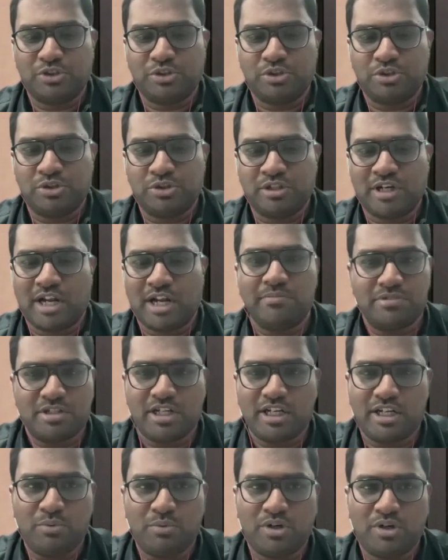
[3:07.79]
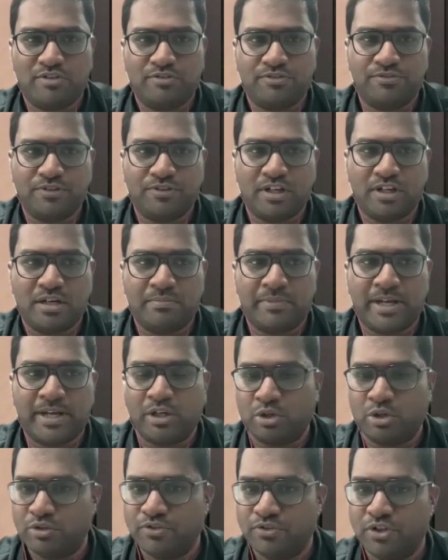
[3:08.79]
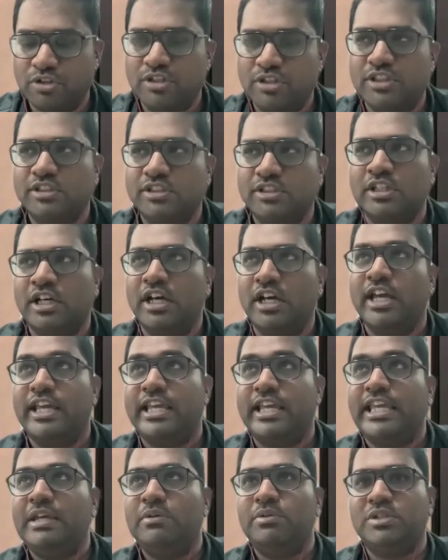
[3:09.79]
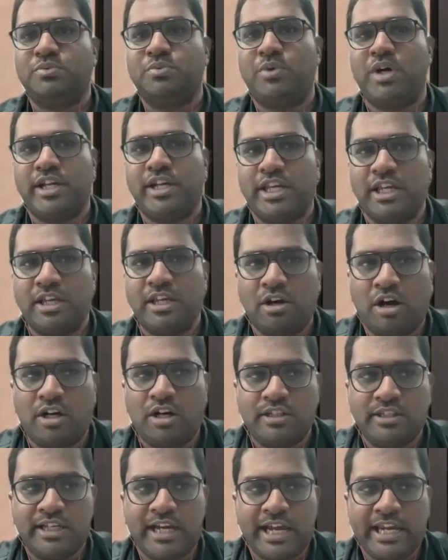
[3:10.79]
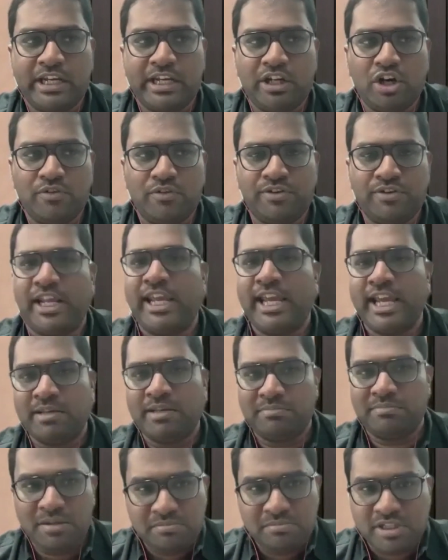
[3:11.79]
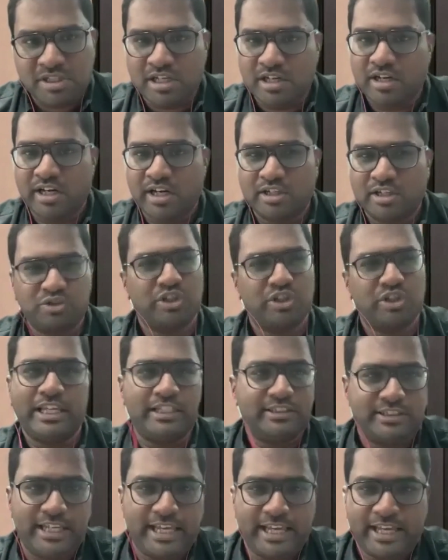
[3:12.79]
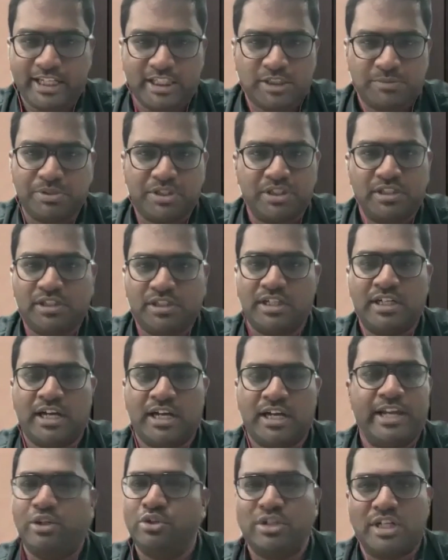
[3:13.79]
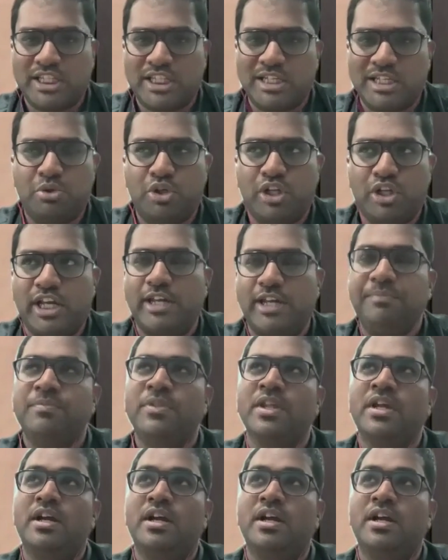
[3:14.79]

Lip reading: So Ramshree, one of my co-founders, he was working on the idea of an AI meme generator. So he's the AI expert. I know nothing about AI,